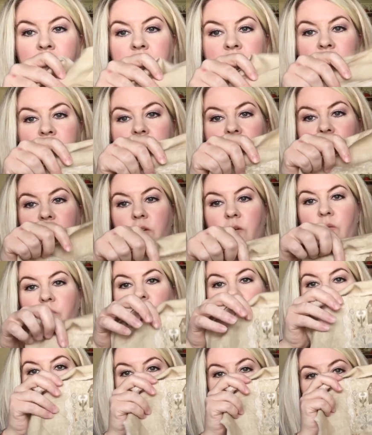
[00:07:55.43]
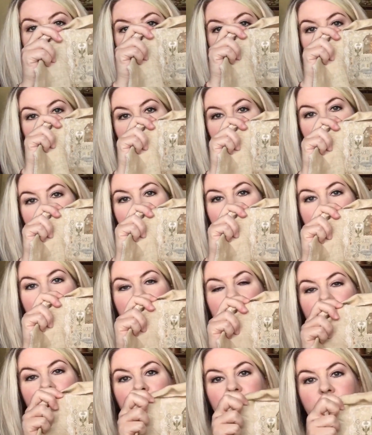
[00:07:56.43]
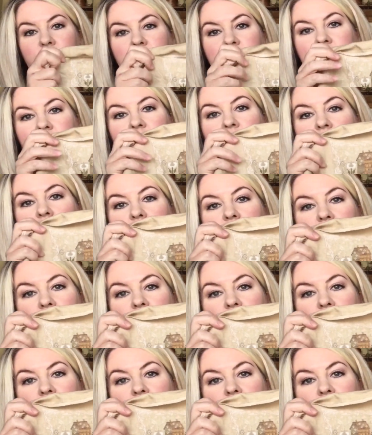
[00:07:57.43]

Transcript: So there's my Anniversaries of the Heart.